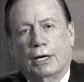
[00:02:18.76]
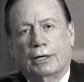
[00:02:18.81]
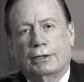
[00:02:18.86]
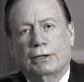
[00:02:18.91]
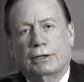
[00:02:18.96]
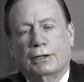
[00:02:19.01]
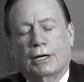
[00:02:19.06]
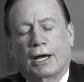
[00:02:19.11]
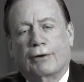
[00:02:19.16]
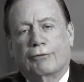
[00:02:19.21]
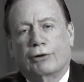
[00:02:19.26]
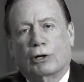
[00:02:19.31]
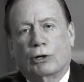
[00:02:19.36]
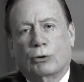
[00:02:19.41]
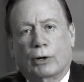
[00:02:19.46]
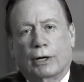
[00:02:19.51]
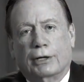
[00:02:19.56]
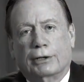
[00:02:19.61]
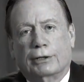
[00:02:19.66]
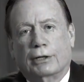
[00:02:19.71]
I didn't have a
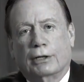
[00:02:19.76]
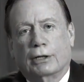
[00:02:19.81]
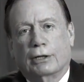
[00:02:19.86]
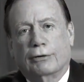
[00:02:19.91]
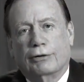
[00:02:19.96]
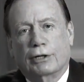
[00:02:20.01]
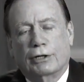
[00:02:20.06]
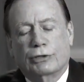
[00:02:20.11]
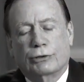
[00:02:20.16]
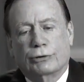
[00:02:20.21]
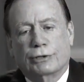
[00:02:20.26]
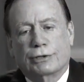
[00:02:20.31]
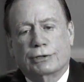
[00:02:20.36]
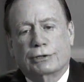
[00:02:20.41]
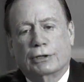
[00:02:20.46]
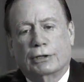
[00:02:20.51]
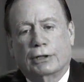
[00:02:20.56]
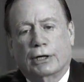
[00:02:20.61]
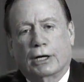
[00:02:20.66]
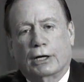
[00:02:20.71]
great deal of
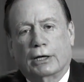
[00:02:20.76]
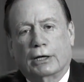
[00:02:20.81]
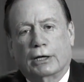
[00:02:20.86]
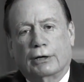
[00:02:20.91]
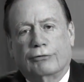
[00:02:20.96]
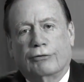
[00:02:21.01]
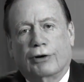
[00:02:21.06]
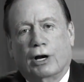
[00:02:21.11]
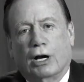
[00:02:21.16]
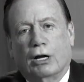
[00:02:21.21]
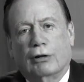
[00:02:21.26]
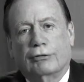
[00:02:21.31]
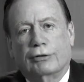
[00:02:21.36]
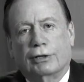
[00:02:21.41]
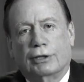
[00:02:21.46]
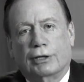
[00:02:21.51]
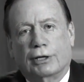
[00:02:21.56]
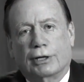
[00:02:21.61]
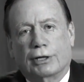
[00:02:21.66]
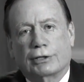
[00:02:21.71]
interest in getting involved
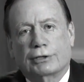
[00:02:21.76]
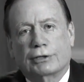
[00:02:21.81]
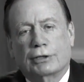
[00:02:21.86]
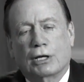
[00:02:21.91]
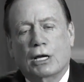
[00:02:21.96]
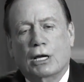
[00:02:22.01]
in this.